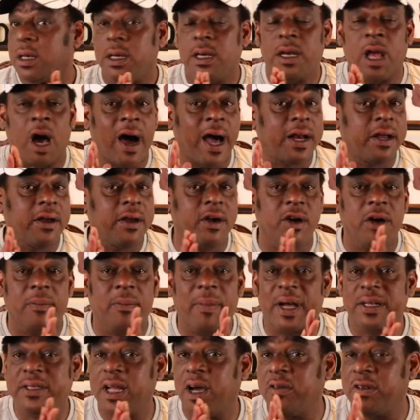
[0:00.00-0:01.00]
No, I didn't hear
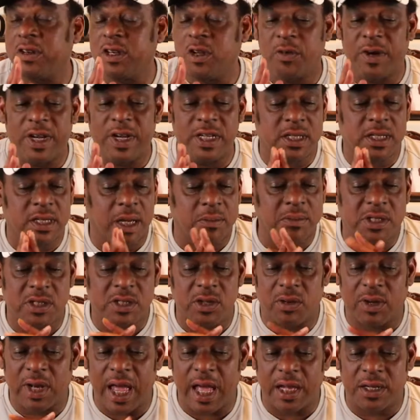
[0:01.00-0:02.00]
about that one, Luis, and I'm
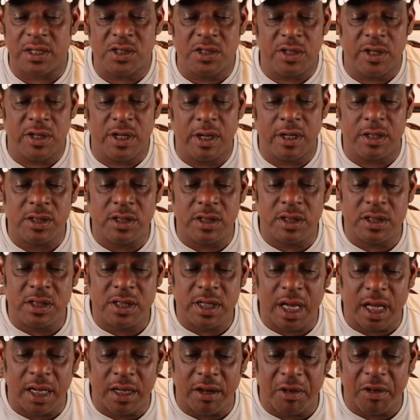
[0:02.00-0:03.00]
so glad that you're here to
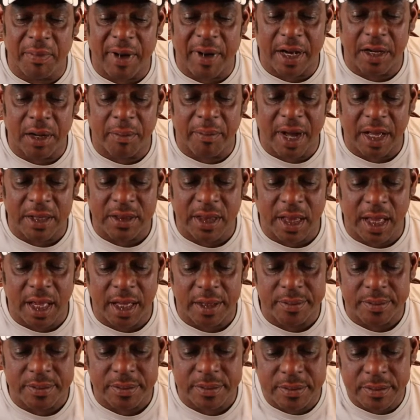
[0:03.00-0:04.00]
tell everybody about
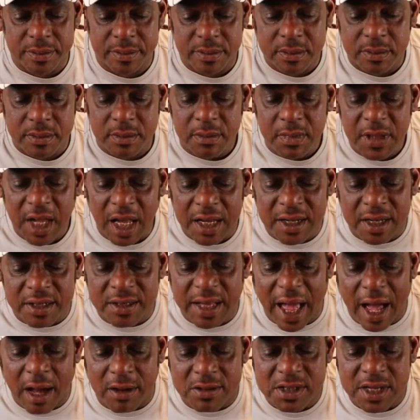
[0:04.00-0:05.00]
that. The
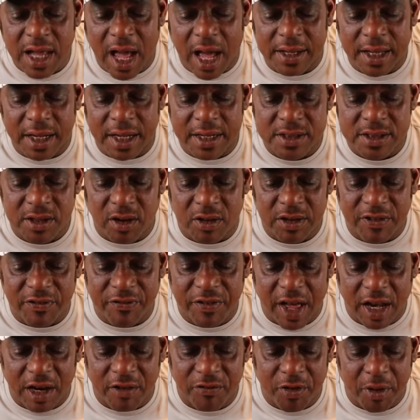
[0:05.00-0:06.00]
downside that it's only
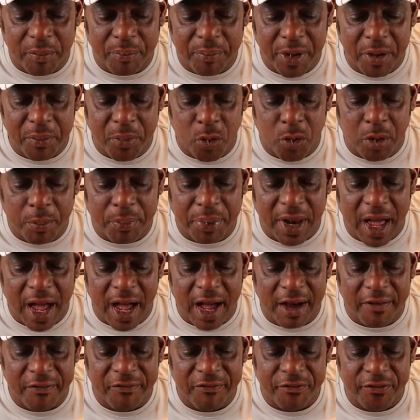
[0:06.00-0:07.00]
valid for people who
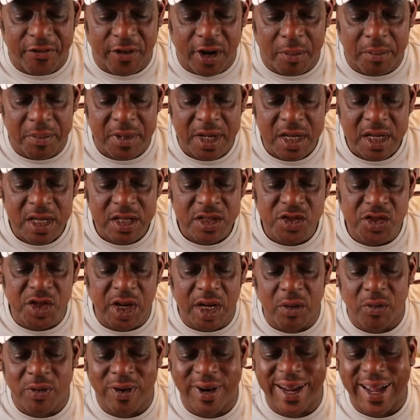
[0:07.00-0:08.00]
applied from
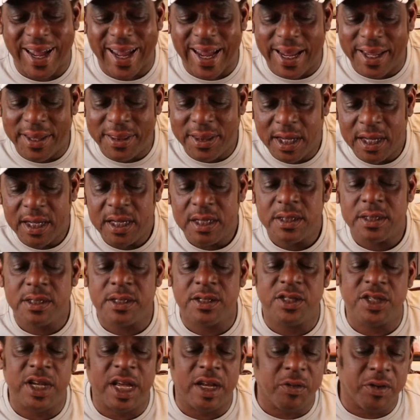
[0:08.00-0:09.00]
January 8th
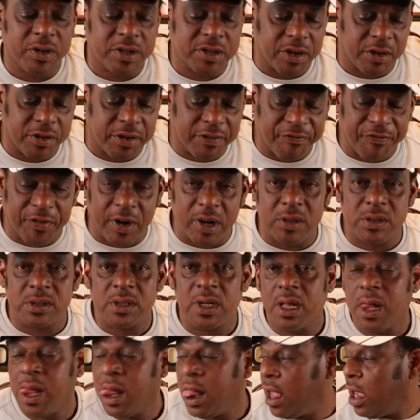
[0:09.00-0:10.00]
to January
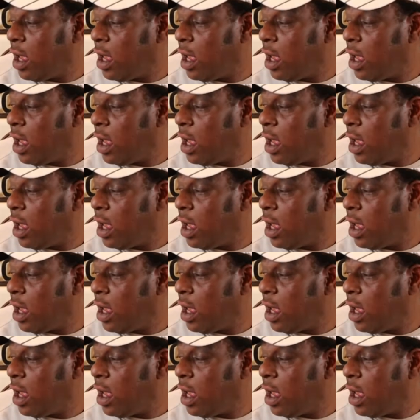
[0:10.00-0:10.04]
31st.